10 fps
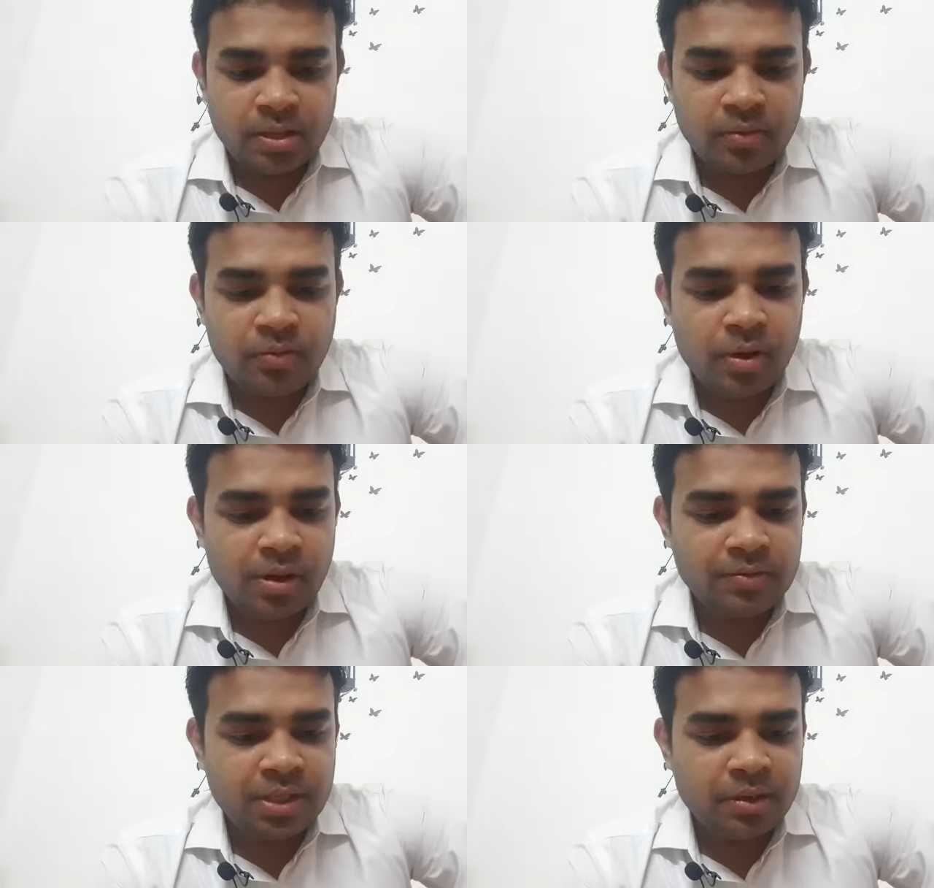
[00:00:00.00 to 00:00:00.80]
The fall
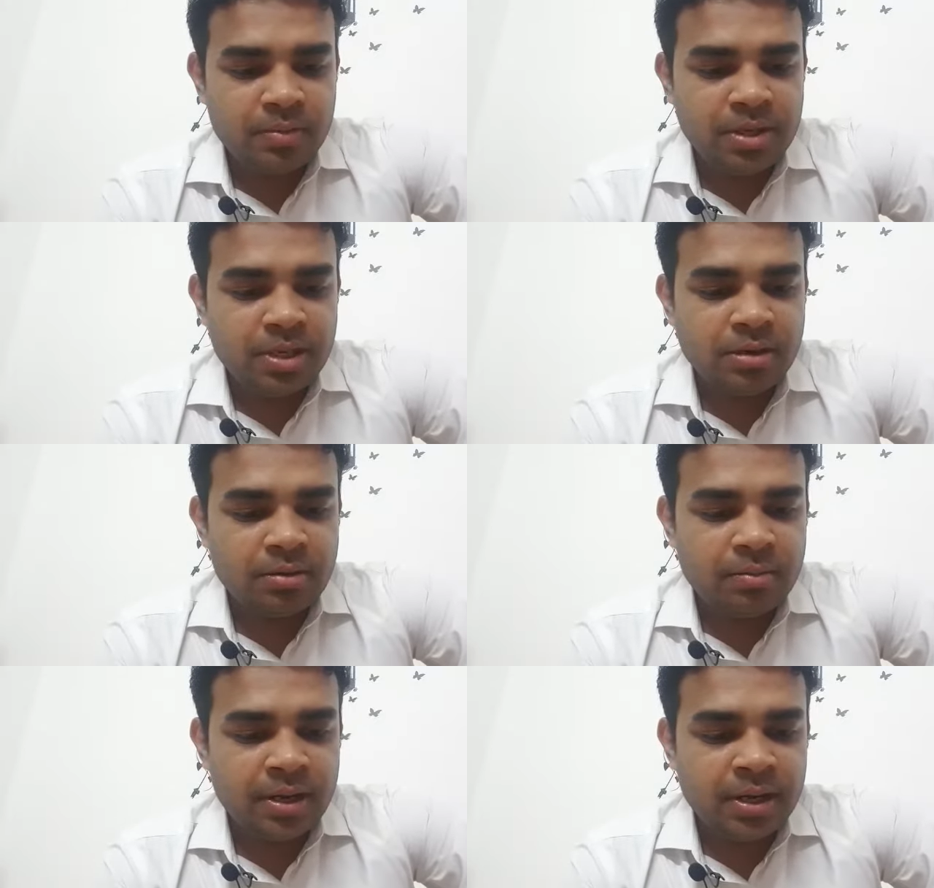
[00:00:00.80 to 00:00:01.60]
of Jacobin
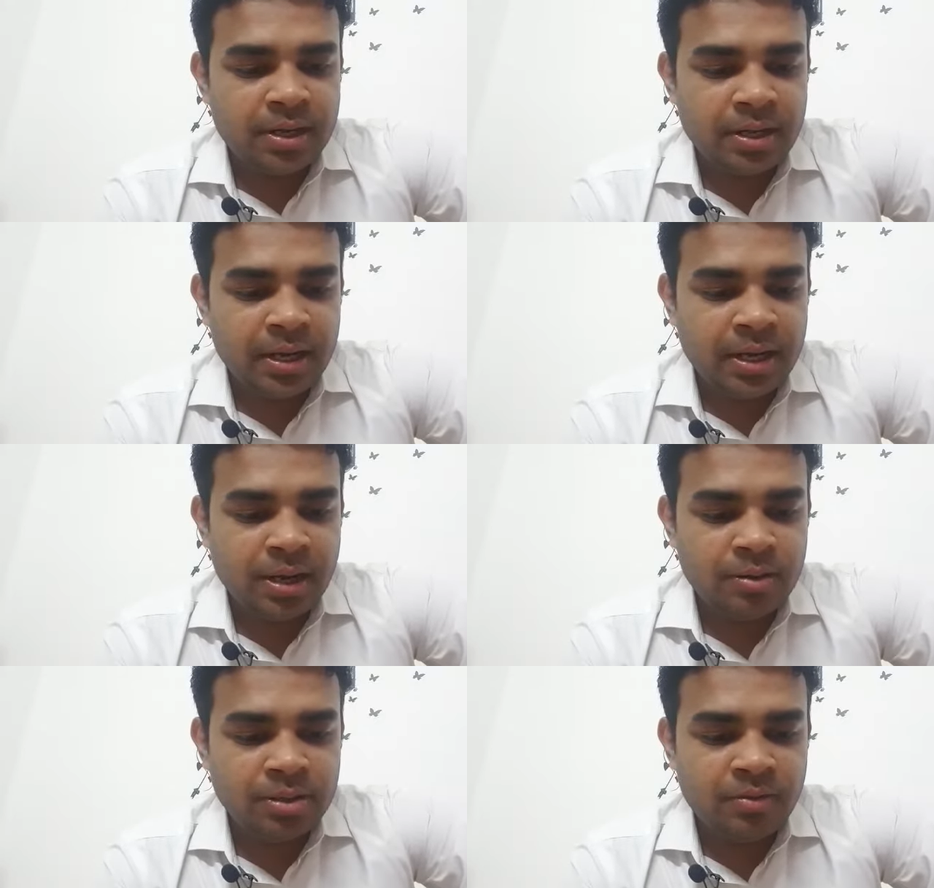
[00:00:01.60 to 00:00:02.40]
government
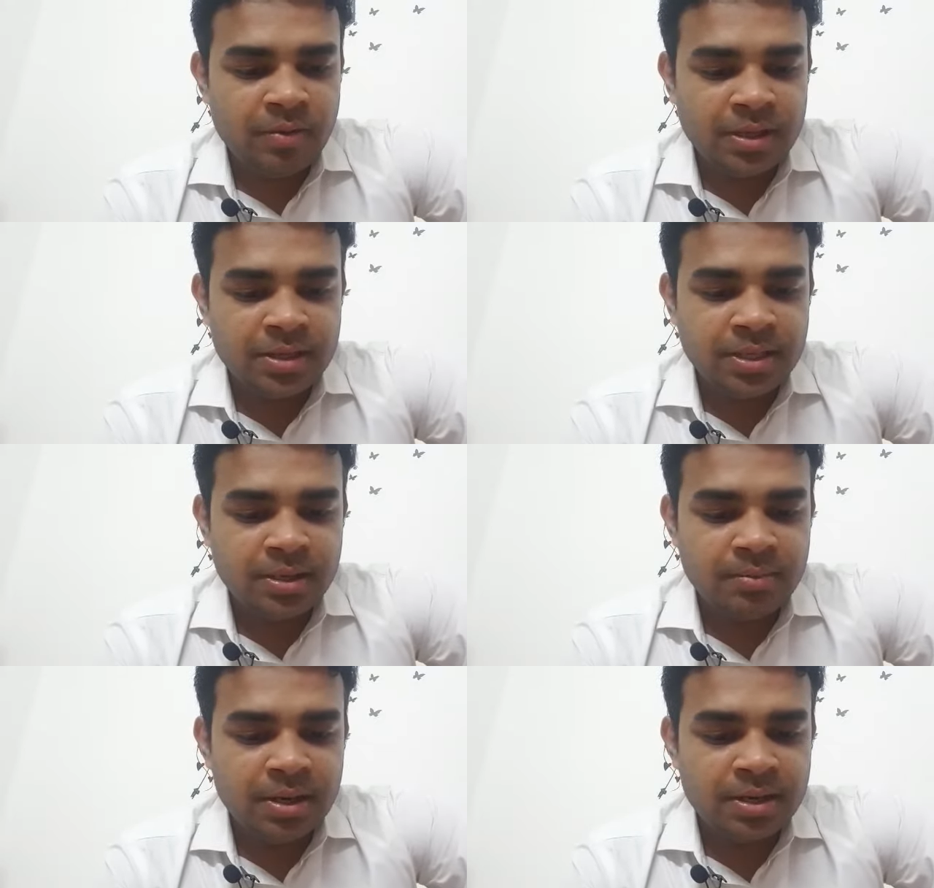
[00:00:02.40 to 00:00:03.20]
allowed the wealthier
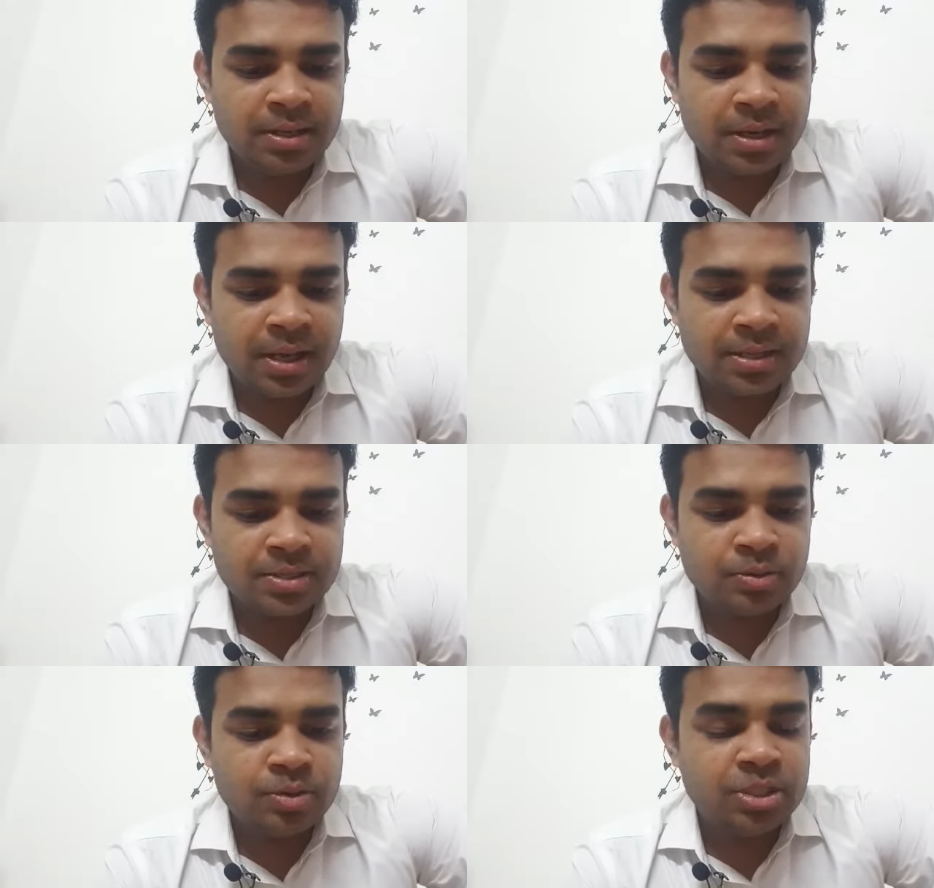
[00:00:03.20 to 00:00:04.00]
middle class
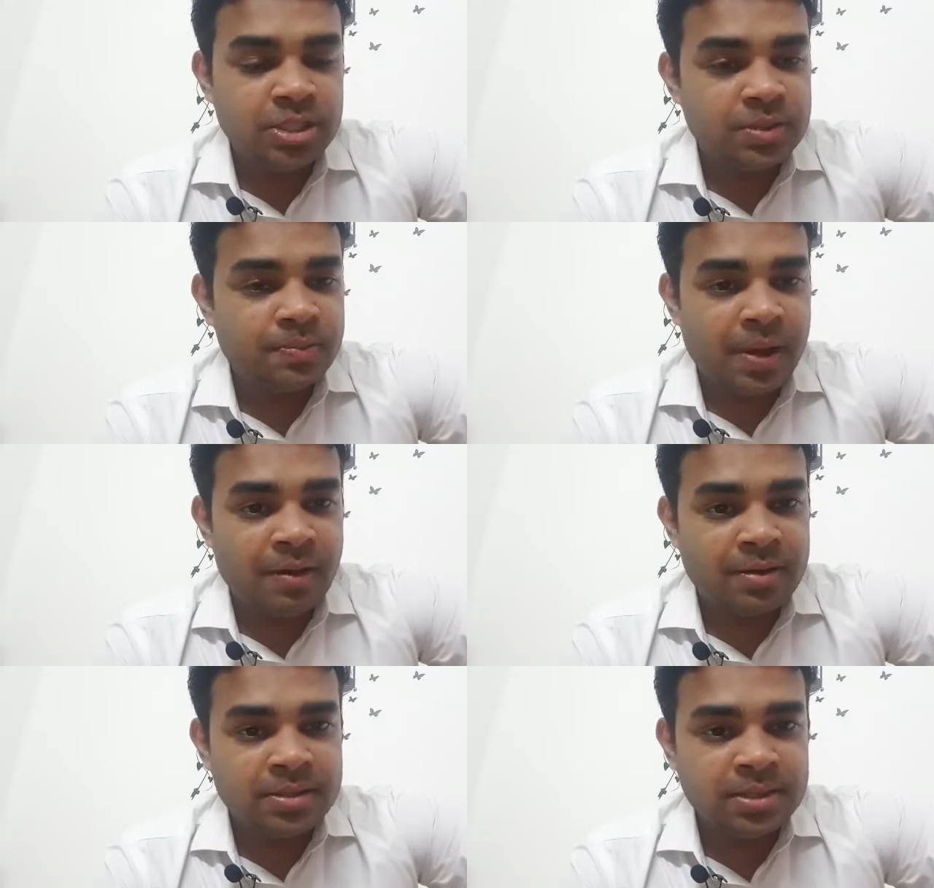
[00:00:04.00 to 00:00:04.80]
to seize
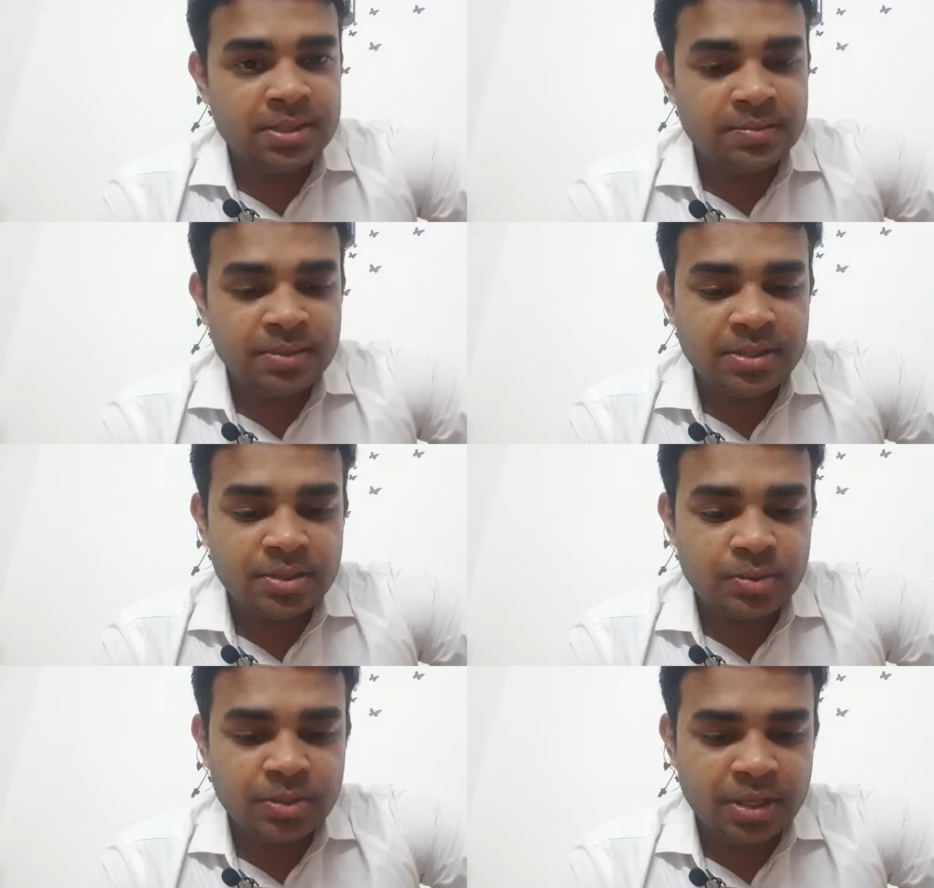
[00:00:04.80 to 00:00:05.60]
power. Seize means
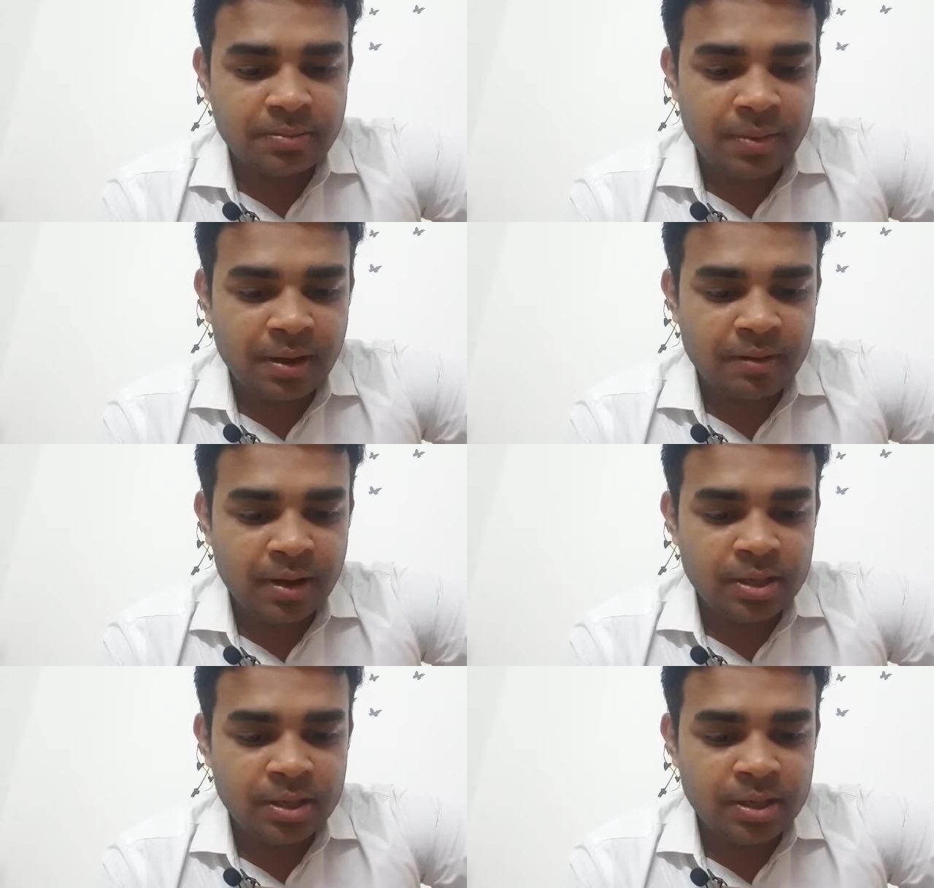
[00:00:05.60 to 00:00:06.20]
to take power.